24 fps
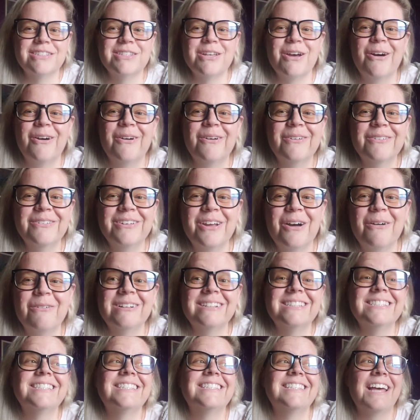so no
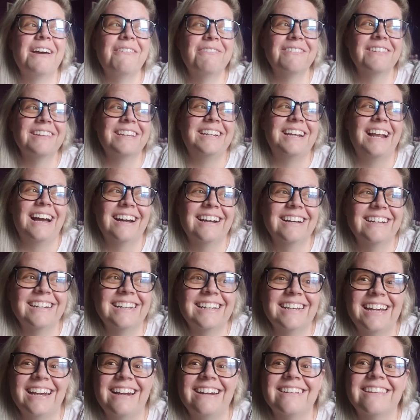one's definitely not
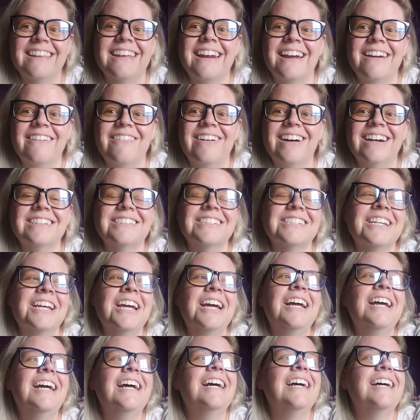gonna care that I watch
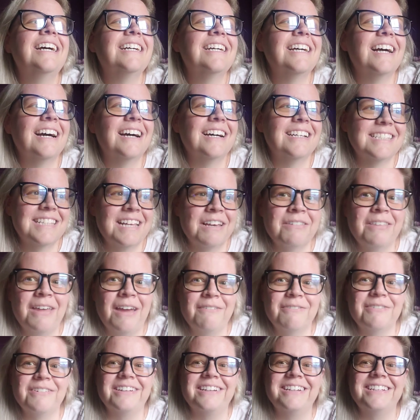uh, South
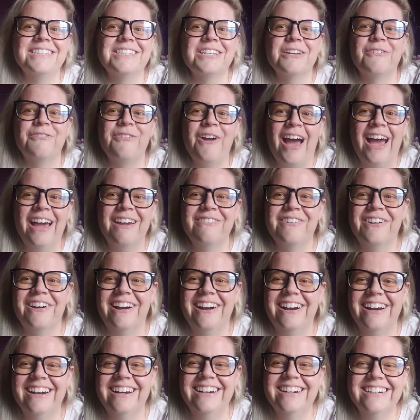African
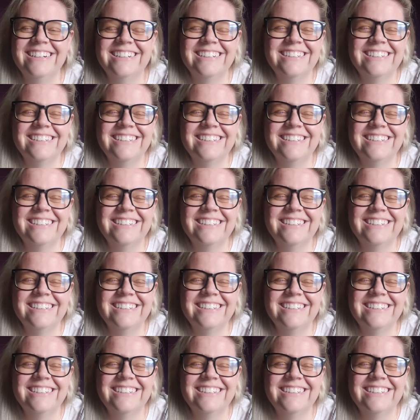Survivor.